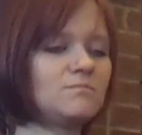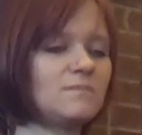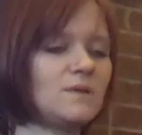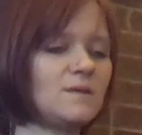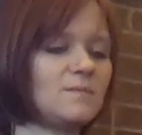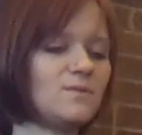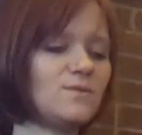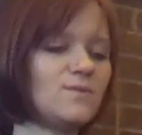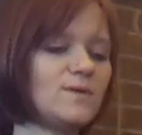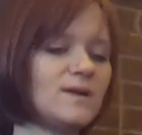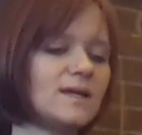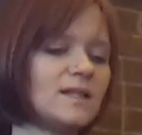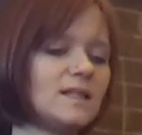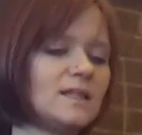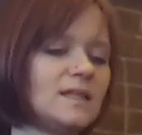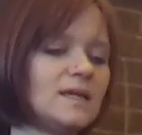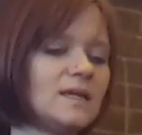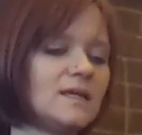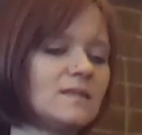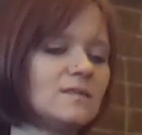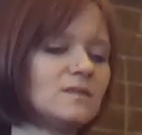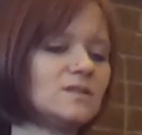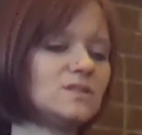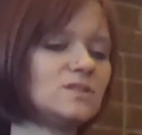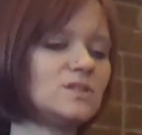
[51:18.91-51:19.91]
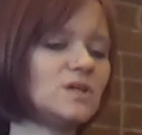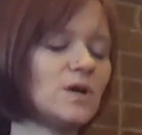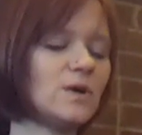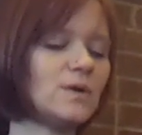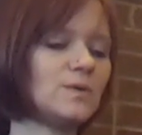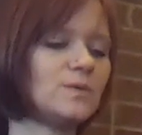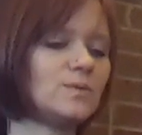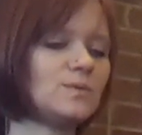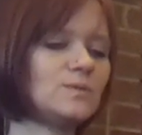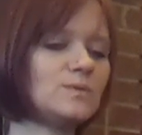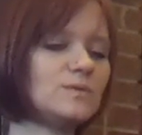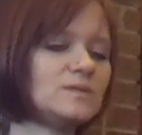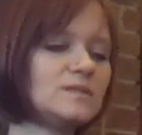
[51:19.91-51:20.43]
Maybe wiggling the
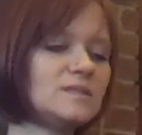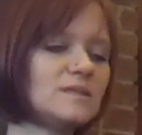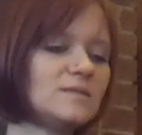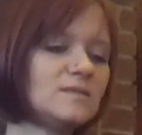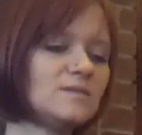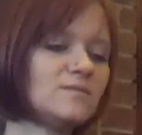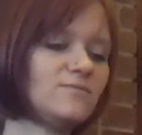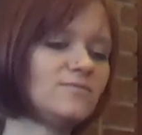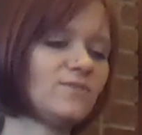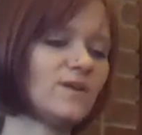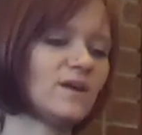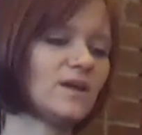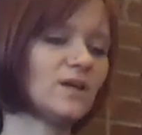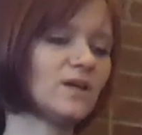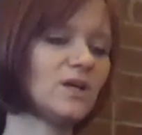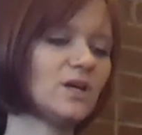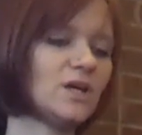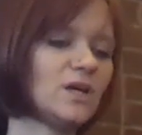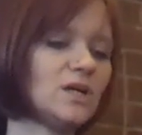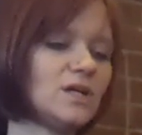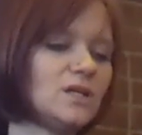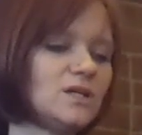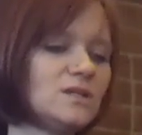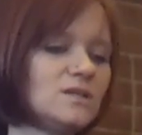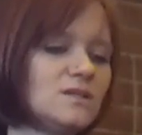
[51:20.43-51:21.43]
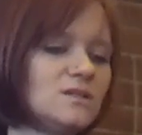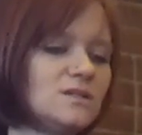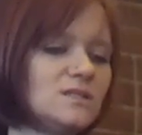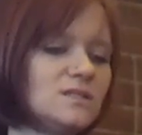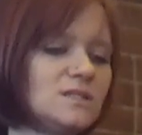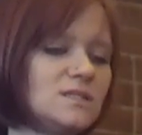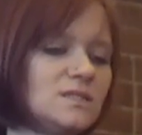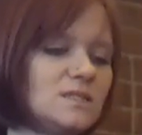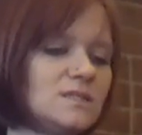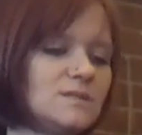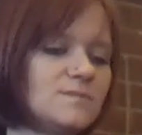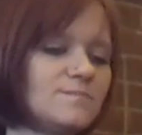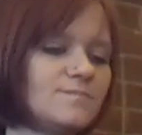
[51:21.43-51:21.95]
toes and the
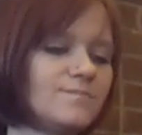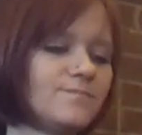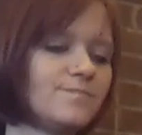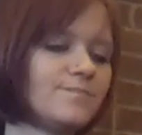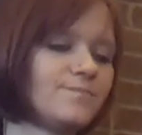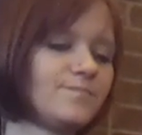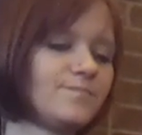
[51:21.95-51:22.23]
fingers.